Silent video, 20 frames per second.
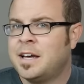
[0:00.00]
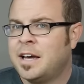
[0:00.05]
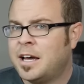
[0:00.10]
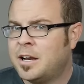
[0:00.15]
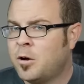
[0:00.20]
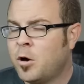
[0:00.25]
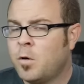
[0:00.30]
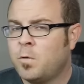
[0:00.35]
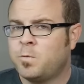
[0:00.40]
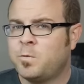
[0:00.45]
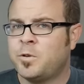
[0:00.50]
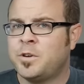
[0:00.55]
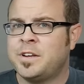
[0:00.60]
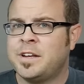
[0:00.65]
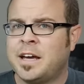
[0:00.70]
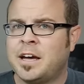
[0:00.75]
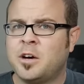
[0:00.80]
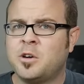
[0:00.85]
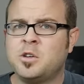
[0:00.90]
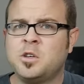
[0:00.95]
And hopefully
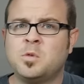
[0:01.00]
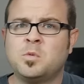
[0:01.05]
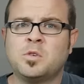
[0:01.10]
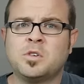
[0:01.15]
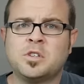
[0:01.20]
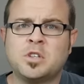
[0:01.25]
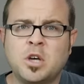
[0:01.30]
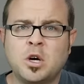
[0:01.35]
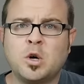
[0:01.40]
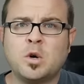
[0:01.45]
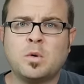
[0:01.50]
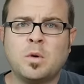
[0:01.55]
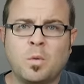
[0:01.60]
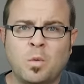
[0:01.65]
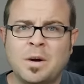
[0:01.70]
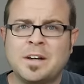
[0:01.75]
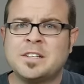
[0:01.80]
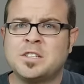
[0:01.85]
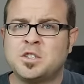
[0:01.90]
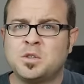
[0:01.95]
now you will know
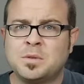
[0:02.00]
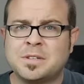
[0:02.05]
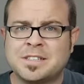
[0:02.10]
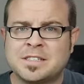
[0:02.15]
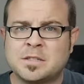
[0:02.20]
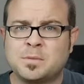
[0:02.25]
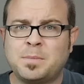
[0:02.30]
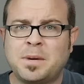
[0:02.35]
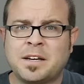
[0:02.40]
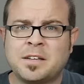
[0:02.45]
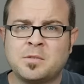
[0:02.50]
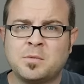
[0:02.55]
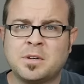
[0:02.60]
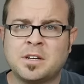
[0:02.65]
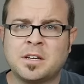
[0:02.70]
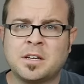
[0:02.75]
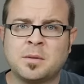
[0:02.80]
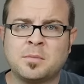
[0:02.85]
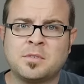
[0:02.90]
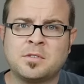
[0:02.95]
what to expect when
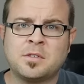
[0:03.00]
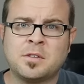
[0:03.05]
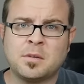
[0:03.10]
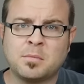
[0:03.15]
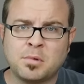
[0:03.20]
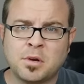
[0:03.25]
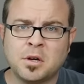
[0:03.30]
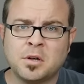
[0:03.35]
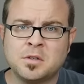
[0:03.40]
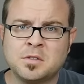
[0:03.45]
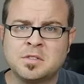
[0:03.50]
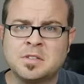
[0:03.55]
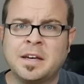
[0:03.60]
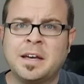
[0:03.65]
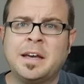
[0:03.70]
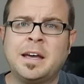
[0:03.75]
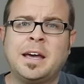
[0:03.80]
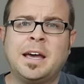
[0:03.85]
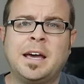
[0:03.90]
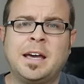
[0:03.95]
it comes to the pros
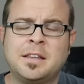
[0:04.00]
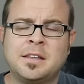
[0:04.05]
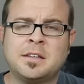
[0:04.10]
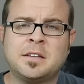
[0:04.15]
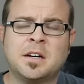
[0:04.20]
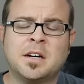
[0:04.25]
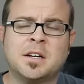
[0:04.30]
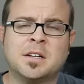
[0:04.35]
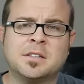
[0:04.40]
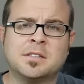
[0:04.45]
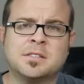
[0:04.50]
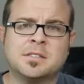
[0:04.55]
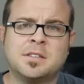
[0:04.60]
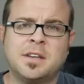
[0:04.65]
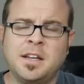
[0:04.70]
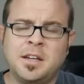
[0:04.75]
and the cons.